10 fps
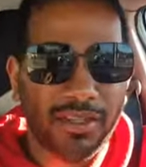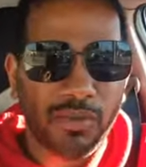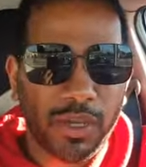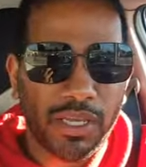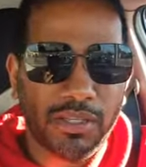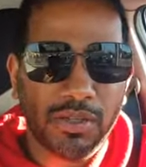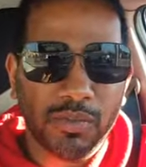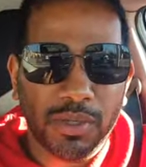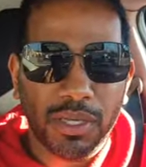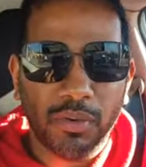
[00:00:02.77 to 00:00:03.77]
is way too
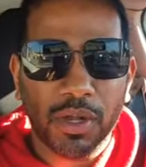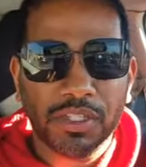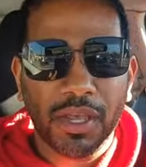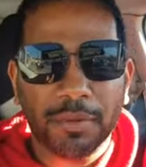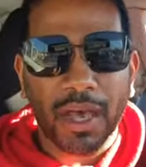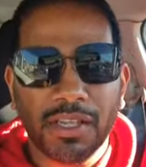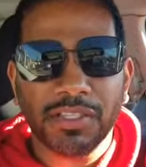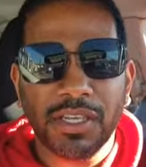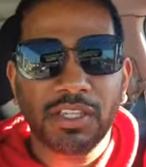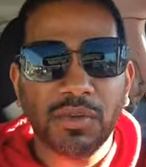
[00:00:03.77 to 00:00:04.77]
big. What's up, guys?
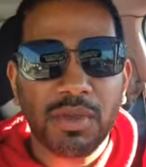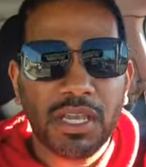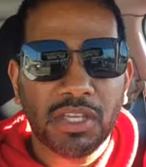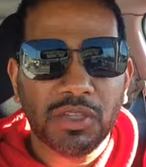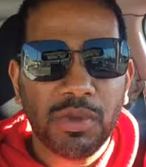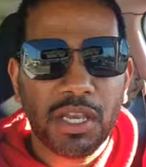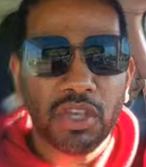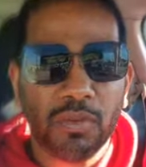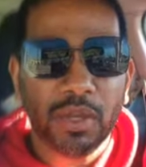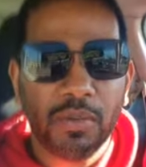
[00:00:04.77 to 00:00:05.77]
It's me, it's me,
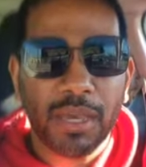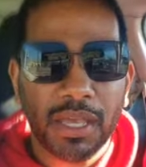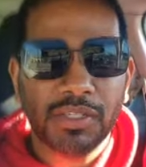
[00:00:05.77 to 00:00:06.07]
your middleman